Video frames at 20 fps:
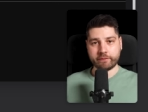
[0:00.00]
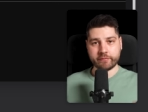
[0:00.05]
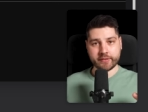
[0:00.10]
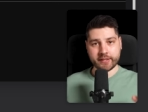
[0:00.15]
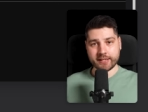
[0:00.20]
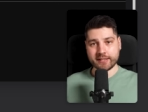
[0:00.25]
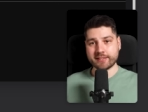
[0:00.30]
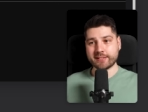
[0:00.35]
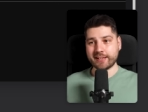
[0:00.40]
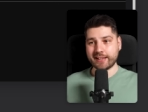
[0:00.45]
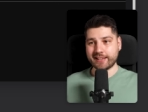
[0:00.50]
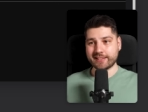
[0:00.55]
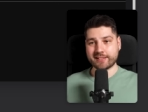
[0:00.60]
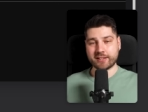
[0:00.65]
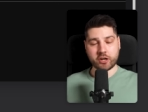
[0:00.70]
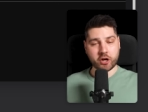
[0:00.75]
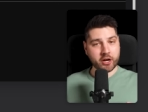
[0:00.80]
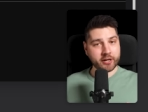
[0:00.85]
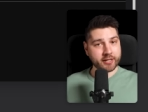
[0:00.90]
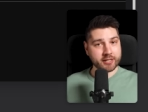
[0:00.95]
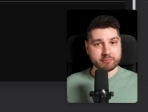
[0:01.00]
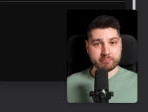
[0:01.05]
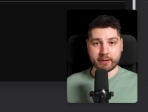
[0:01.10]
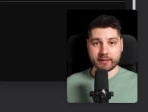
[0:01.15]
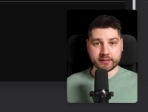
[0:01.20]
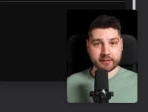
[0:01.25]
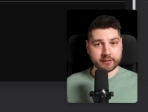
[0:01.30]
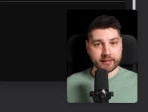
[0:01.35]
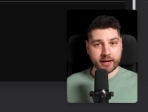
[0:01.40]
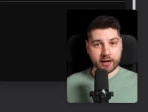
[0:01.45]
This is an
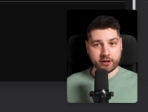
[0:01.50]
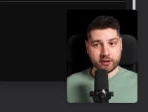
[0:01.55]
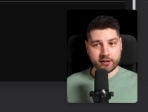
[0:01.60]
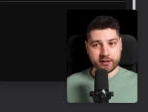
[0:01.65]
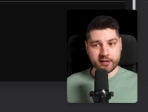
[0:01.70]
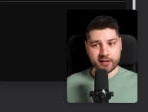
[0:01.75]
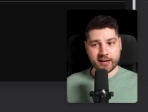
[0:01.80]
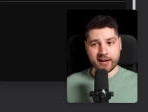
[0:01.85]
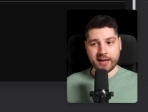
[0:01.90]
unexpected error,